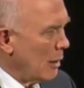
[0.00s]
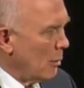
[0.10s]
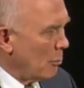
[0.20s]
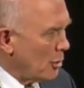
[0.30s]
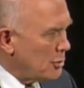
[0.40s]

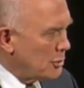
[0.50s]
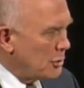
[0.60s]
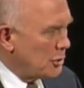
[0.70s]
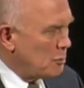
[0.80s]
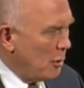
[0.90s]

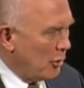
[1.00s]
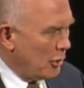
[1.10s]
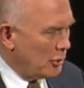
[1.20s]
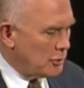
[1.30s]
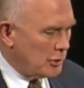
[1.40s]
Persons
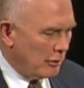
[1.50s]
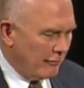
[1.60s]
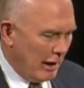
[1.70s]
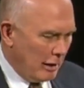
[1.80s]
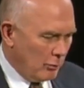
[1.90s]
experienced in
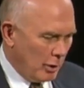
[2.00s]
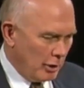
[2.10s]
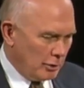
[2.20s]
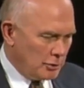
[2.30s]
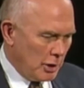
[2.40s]

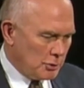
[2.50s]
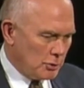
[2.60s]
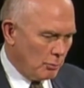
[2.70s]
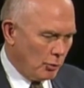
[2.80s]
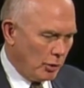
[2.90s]
evaluating
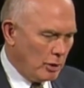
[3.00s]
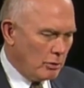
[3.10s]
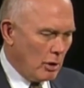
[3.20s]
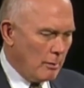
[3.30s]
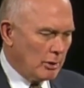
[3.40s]
testimony
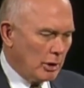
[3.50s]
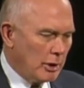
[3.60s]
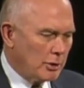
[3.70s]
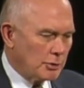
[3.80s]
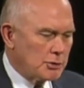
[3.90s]

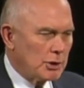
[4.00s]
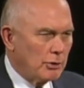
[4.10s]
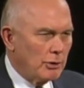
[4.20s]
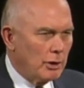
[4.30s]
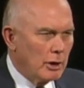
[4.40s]
commonly
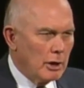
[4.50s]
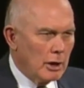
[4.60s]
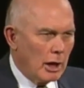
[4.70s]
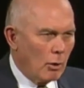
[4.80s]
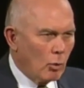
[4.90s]
consider
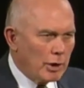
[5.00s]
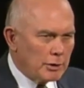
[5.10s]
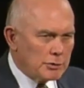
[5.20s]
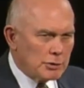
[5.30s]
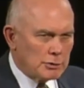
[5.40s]
a
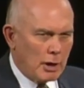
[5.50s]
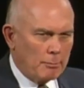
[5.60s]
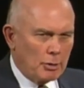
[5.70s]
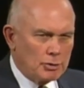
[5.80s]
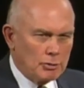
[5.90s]
witness's
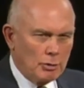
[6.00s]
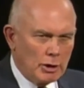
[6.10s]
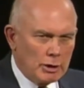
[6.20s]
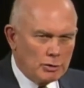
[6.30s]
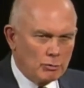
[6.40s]

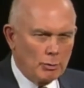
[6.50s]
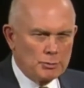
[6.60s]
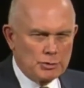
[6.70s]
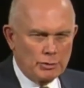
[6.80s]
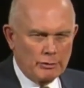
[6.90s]
opportunity to
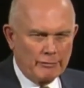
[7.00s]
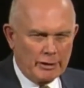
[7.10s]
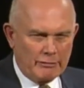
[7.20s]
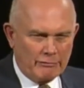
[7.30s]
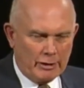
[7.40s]
observe
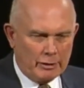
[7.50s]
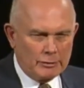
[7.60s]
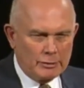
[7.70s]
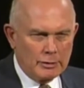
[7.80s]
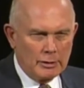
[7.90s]
an
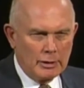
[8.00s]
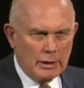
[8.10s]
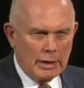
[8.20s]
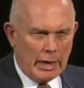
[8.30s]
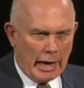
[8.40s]
event
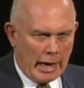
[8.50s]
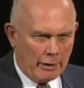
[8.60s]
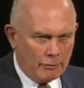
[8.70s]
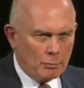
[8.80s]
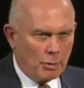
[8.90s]

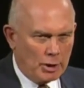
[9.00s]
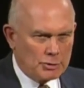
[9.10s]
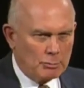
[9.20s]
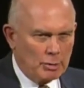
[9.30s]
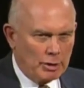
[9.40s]
and the
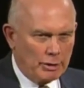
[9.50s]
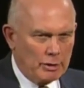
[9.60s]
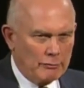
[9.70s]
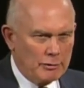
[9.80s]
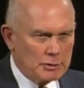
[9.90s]

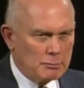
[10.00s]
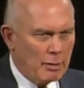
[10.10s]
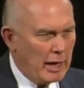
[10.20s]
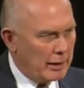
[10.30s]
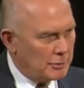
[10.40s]
possibility of his
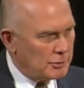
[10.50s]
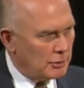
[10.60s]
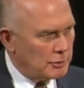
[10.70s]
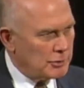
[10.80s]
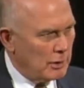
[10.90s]
bias
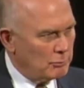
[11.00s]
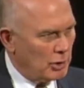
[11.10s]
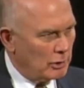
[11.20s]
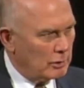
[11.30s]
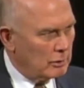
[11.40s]
on the
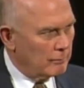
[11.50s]
subject.